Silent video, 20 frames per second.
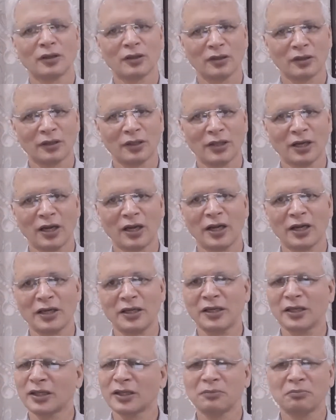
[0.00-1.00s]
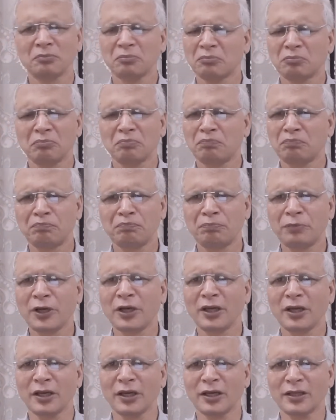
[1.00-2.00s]
the idea
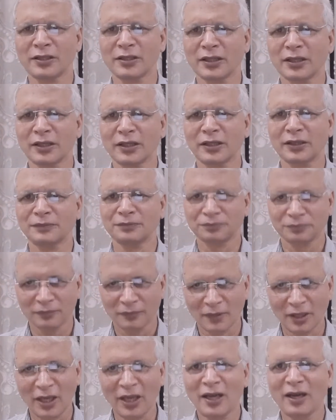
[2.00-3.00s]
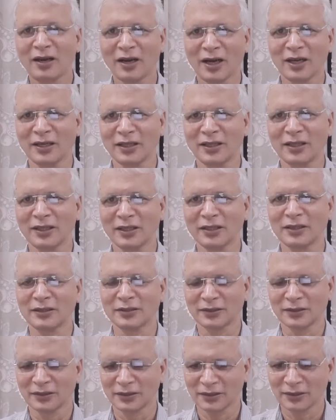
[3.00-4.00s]
pretty easily in writing.
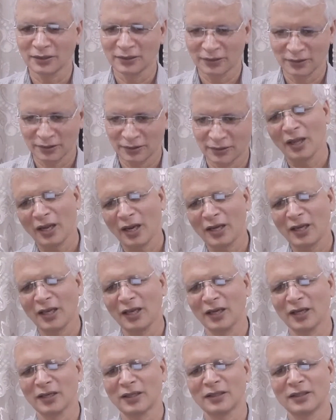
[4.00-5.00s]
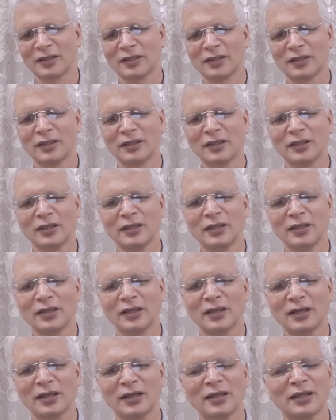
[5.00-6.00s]
18.
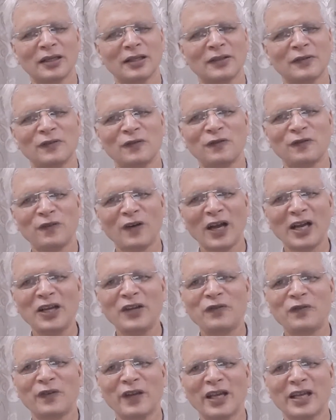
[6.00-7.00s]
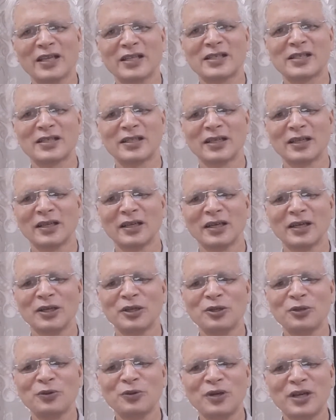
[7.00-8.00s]
Find ways
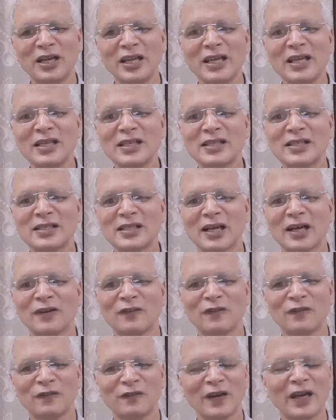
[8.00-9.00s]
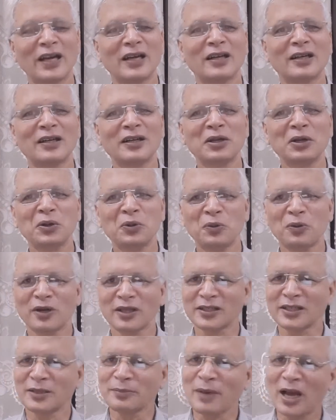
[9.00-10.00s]
to tease a friend who
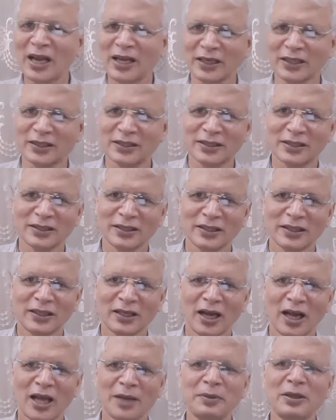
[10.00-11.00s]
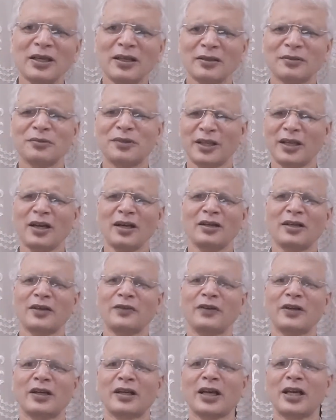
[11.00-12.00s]
doesn't mind. There are
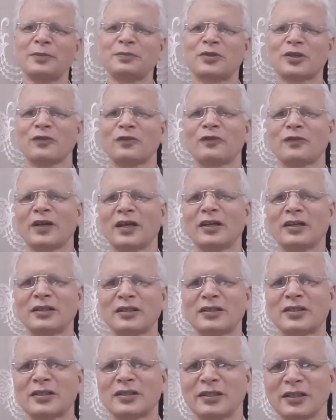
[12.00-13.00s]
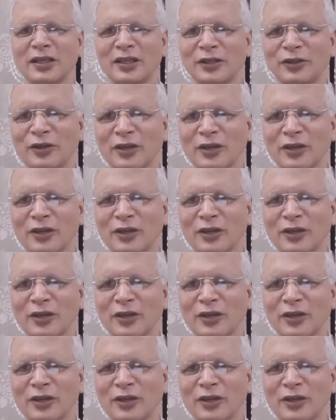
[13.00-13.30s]
different types of friends in your